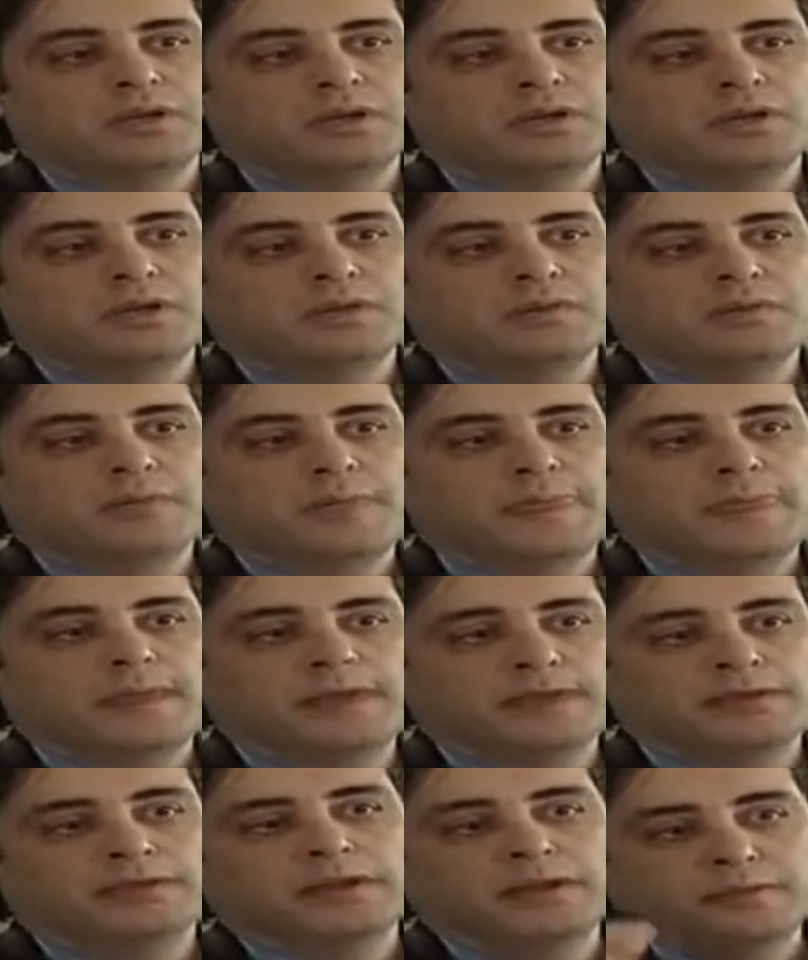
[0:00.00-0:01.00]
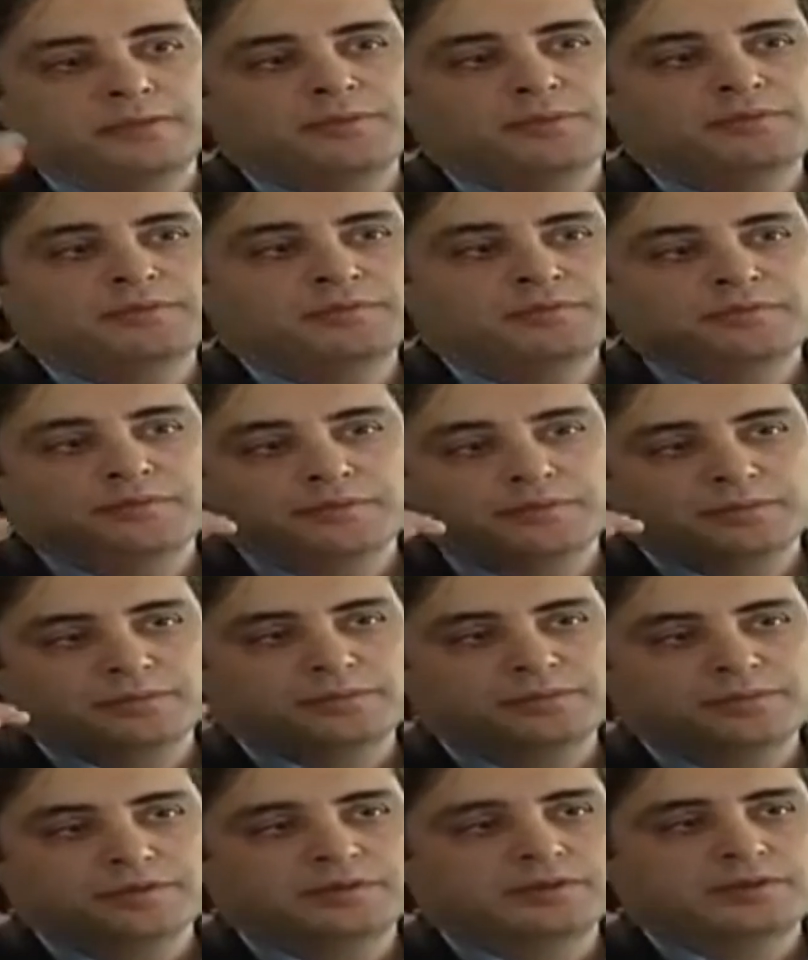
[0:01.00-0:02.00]
and the top of
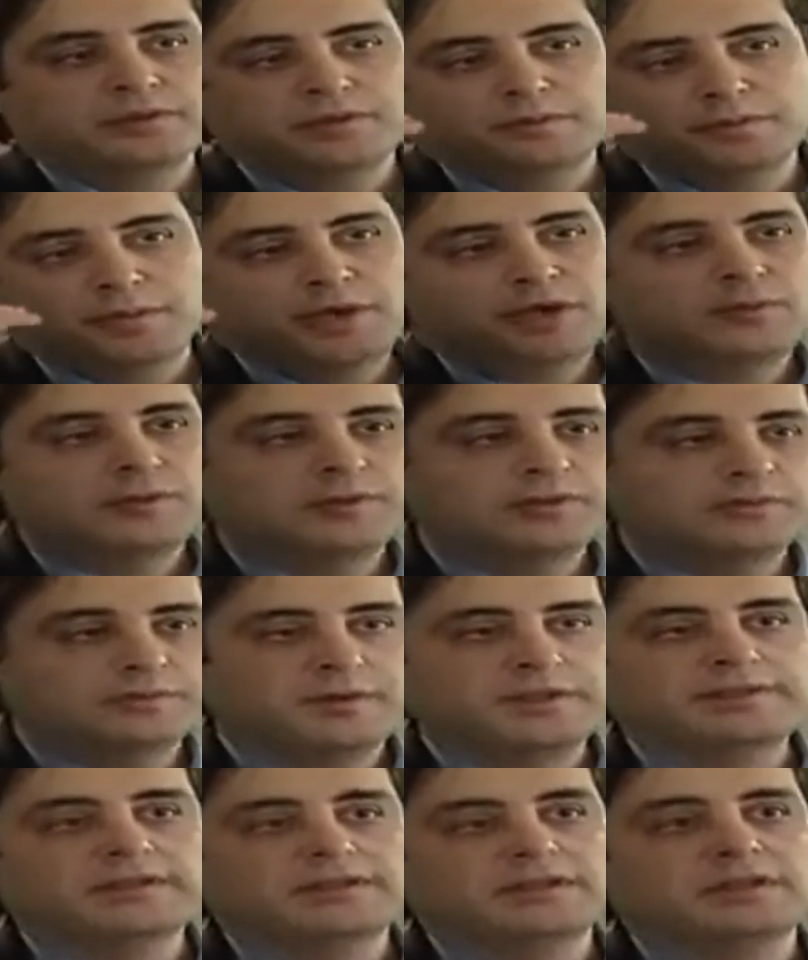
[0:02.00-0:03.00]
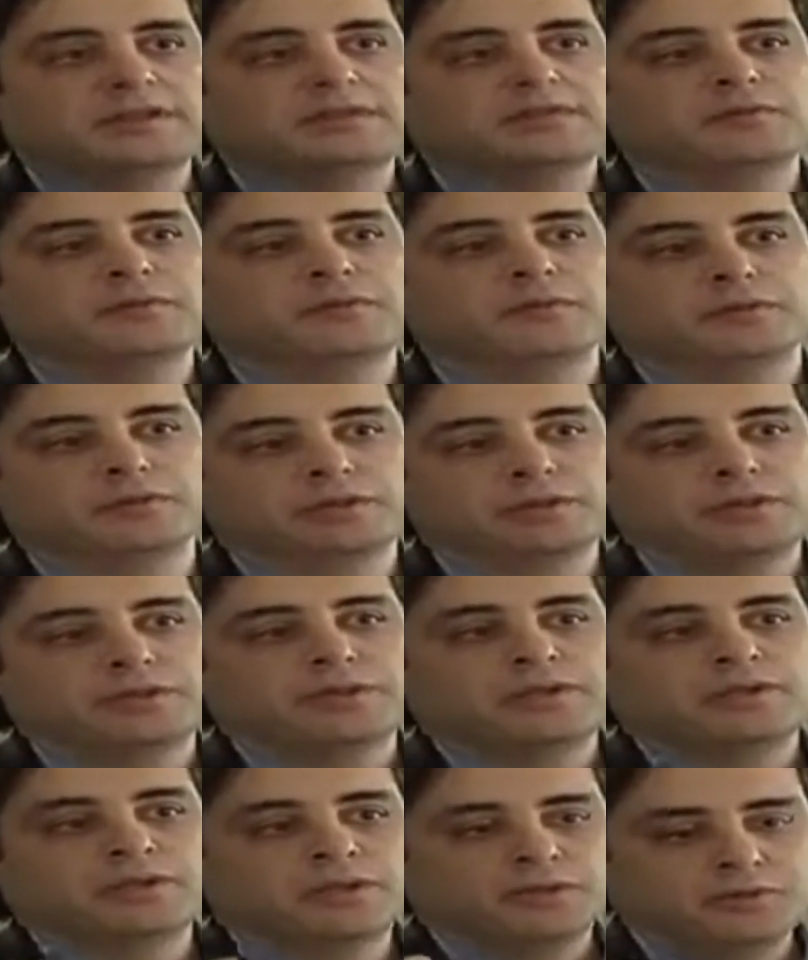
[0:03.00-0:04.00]
the pyramid is myself, where
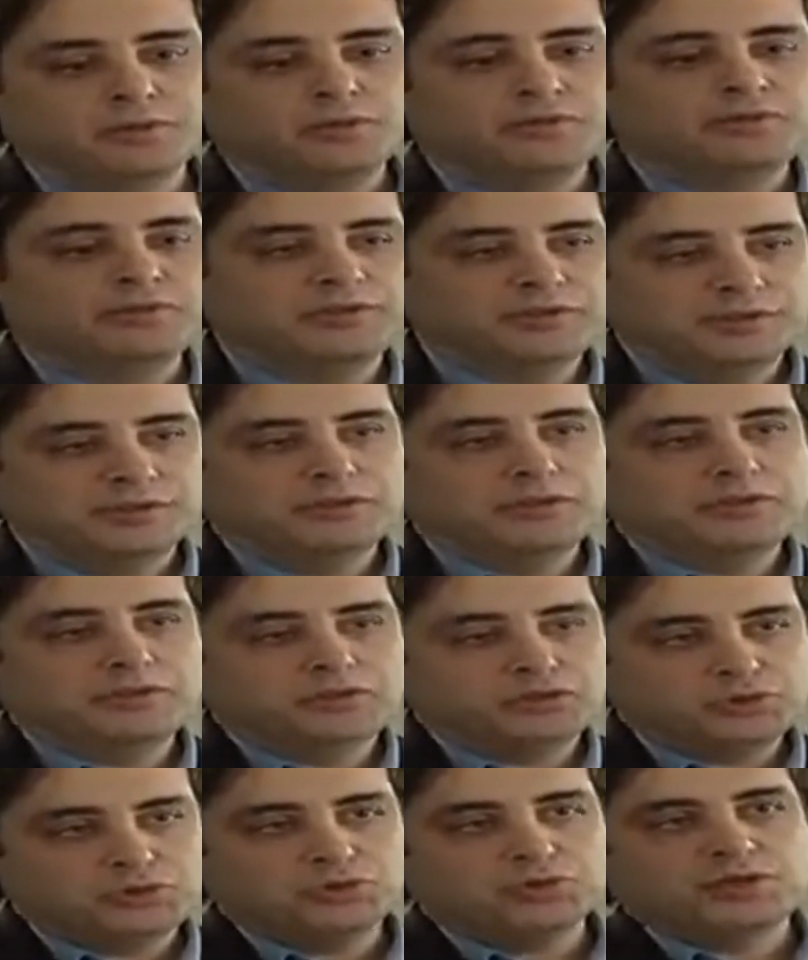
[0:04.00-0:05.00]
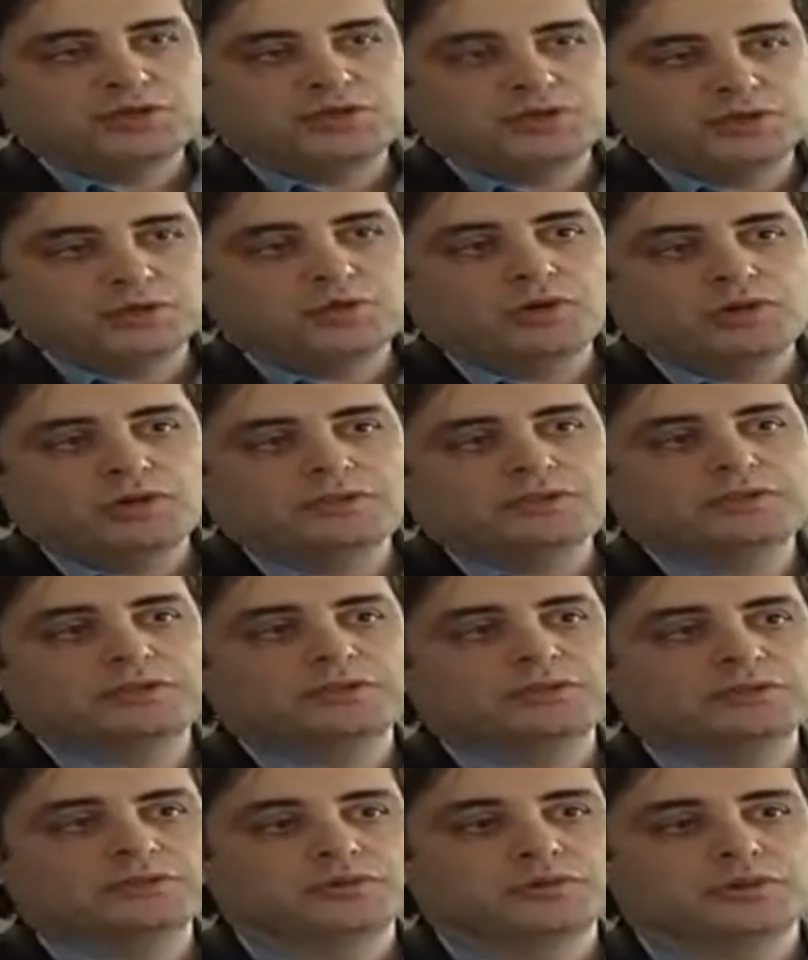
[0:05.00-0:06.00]
I'm always ensuring quality
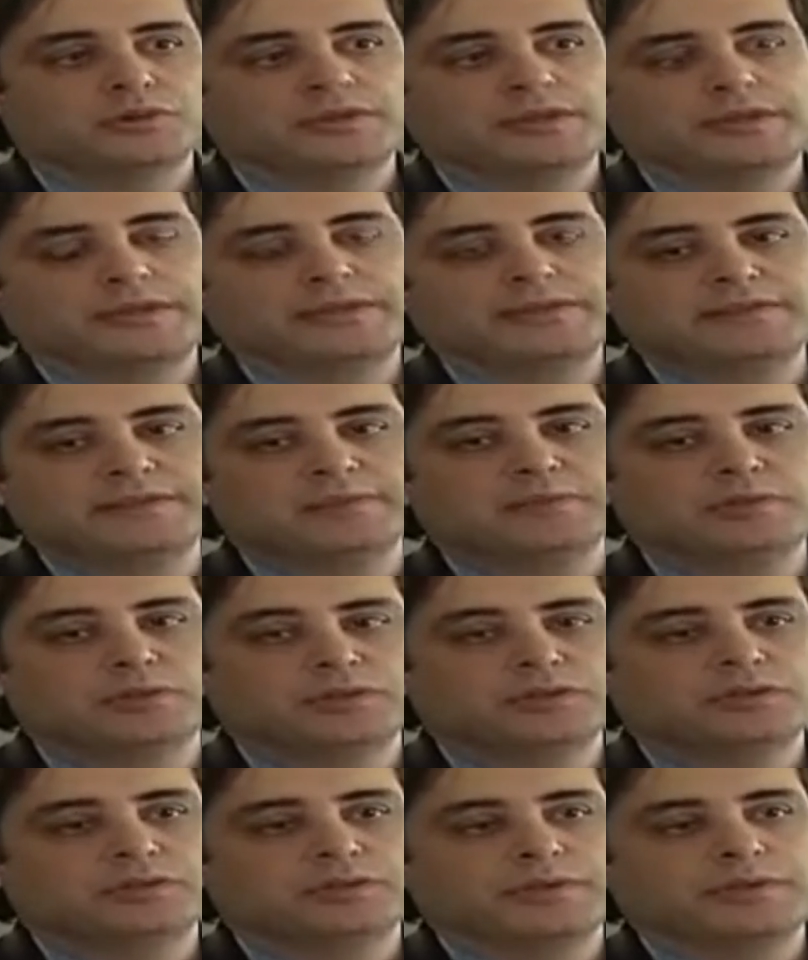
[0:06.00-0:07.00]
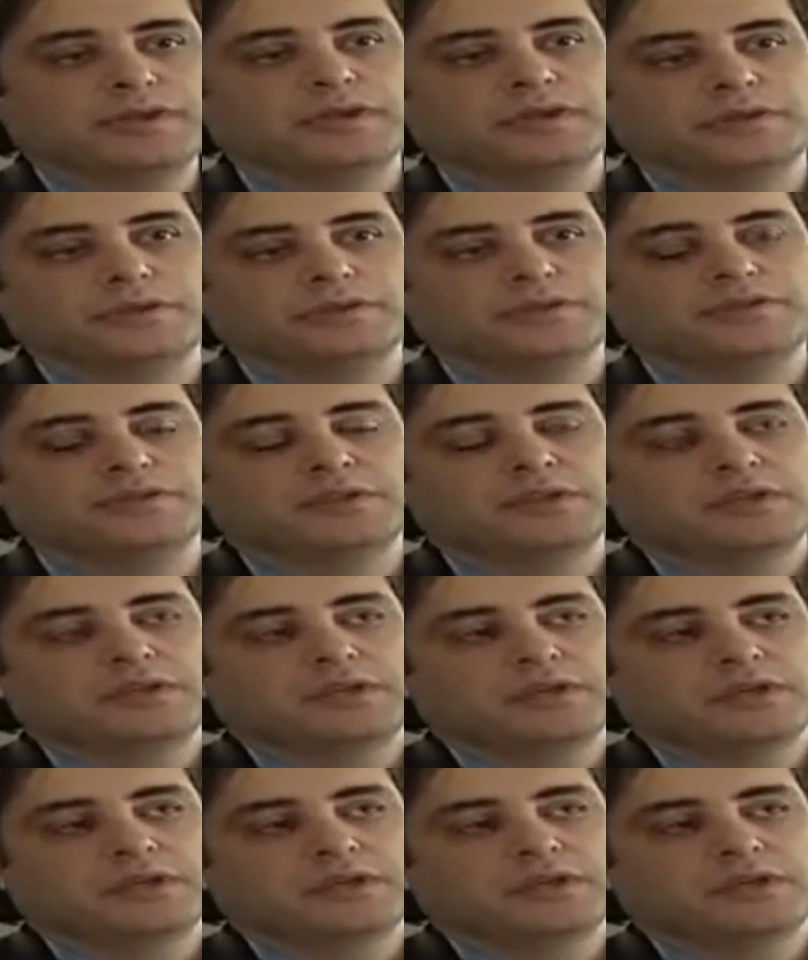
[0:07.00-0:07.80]
control. And that's important because